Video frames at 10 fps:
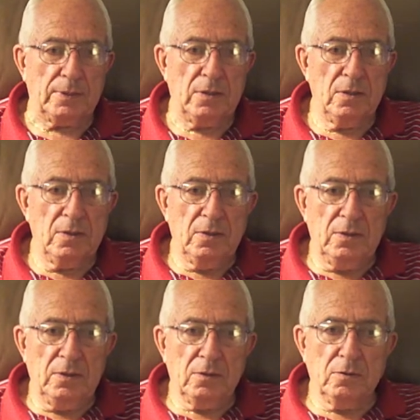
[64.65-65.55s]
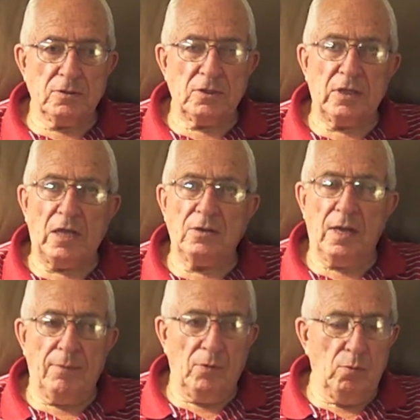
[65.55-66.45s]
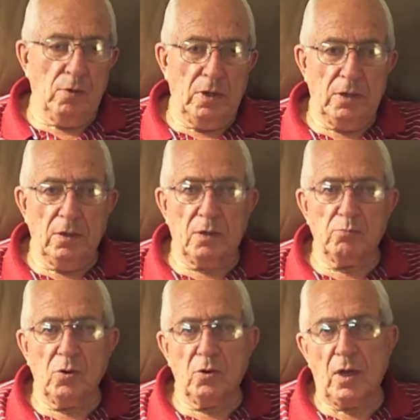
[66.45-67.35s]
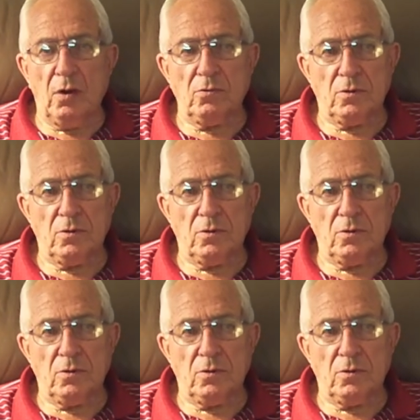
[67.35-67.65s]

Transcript: Of course, at that time, the war had not broke out.